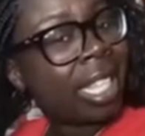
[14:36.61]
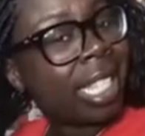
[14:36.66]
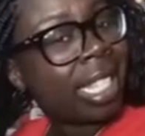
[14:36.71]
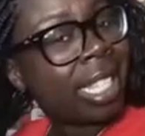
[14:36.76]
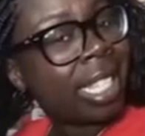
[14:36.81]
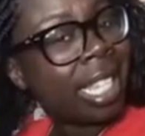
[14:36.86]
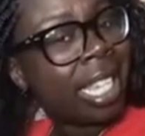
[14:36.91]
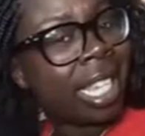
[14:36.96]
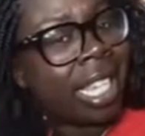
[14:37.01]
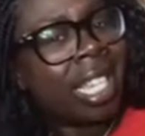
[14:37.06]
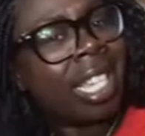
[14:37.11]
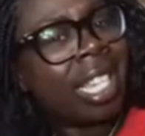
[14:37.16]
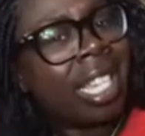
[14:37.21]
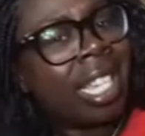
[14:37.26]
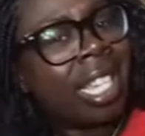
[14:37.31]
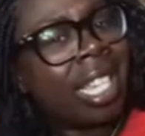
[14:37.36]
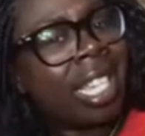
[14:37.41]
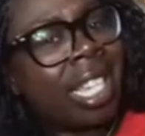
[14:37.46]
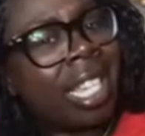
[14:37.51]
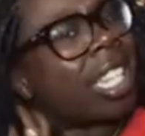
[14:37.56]
this
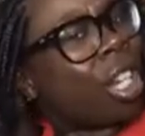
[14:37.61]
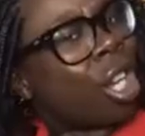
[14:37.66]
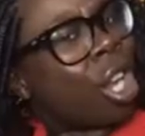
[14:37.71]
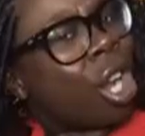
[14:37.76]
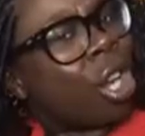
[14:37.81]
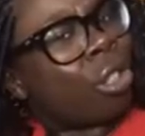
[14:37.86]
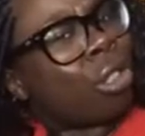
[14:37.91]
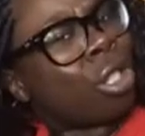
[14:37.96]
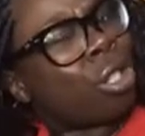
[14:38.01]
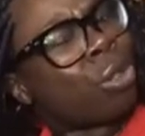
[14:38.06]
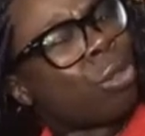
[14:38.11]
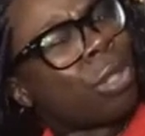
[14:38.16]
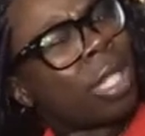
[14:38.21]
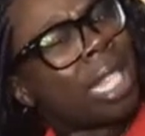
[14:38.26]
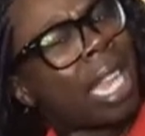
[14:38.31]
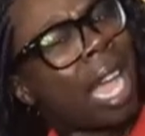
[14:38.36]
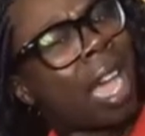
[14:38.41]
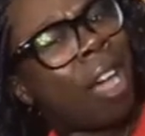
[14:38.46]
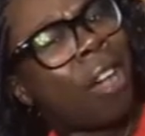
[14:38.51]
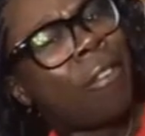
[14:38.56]
is a go-to
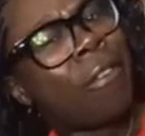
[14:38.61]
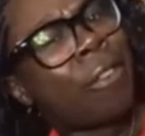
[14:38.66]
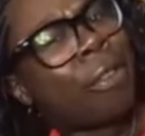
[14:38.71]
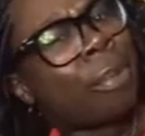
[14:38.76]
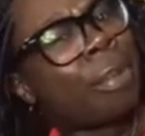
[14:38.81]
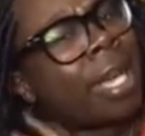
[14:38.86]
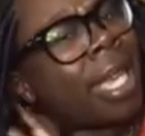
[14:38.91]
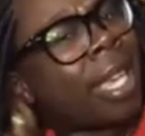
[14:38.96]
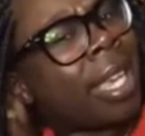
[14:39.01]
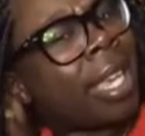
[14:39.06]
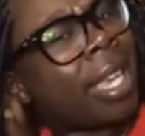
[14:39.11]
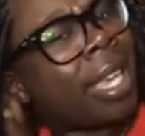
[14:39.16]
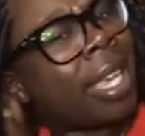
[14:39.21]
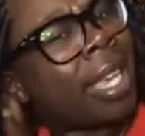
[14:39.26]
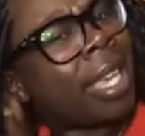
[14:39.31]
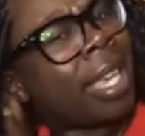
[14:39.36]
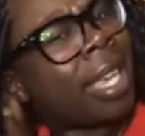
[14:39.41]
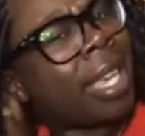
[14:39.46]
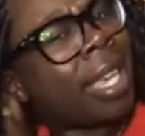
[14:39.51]
style for me.